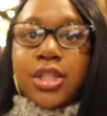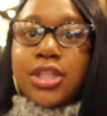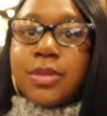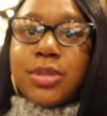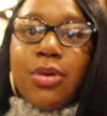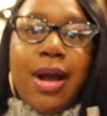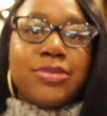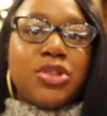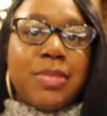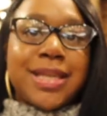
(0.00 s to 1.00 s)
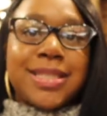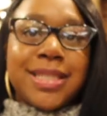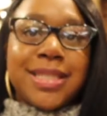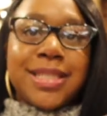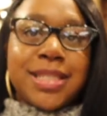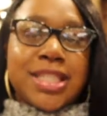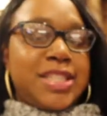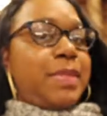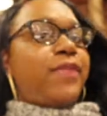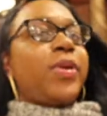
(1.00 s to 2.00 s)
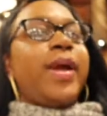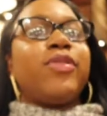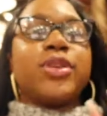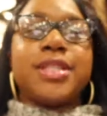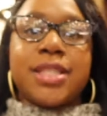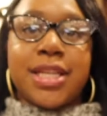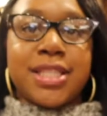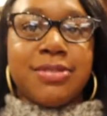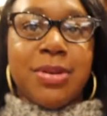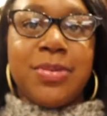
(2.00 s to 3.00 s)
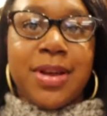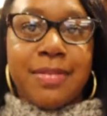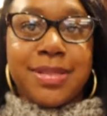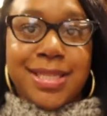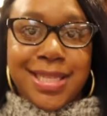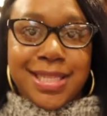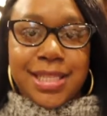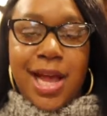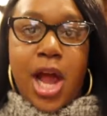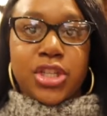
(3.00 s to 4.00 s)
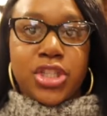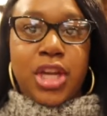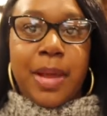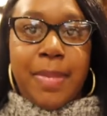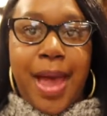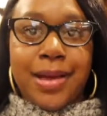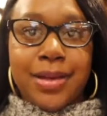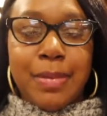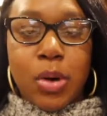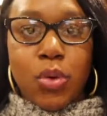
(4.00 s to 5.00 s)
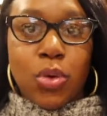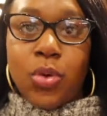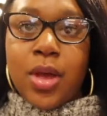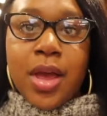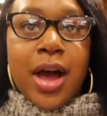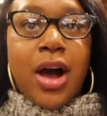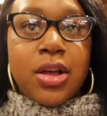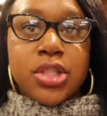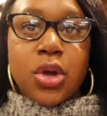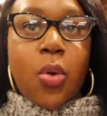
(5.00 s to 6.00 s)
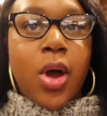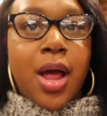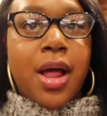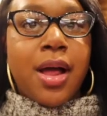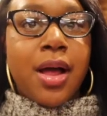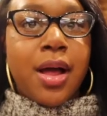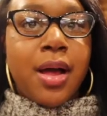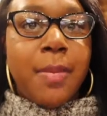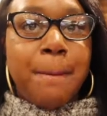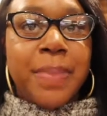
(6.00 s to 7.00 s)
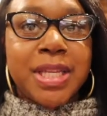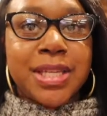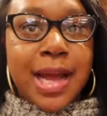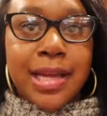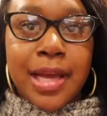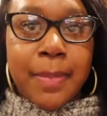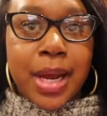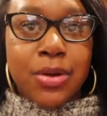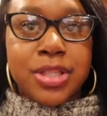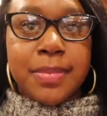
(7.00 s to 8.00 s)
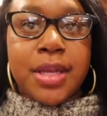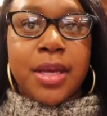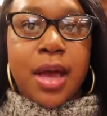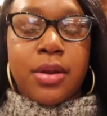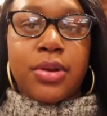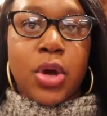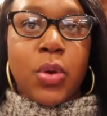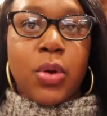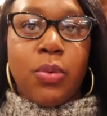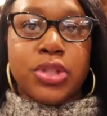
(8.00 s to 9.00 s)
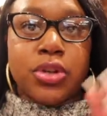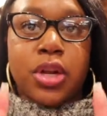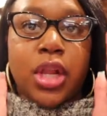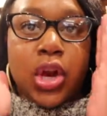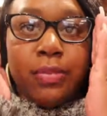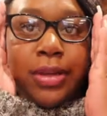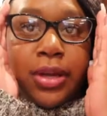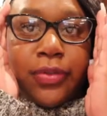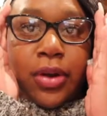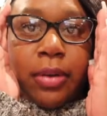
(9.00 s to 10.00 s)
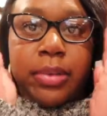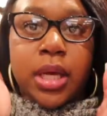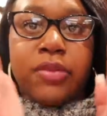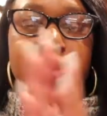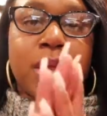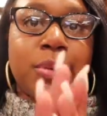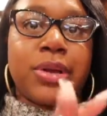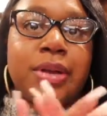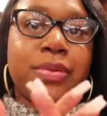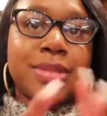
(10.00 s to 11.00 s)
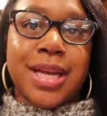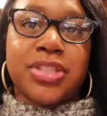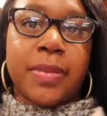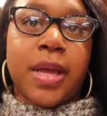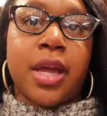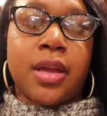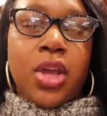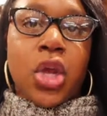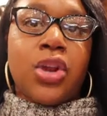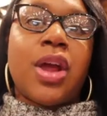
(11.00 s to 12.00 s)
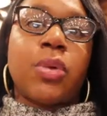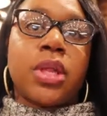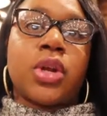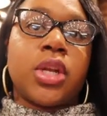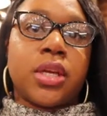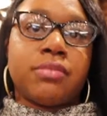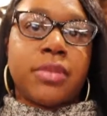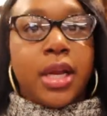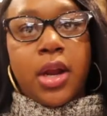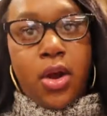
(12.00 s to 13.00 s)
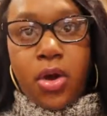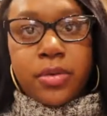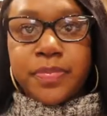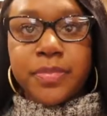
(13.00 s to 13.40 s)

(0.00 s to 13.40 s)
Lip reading: Subscribe to my sis, my forever sis, growing up sis, Tosh J Mac, the mogul. Also, BGIM, Black Girls in Media. I don't know who else you're gonna learn media from, but if you're not learning it from Tosh J Mac, you're not really learning it at all.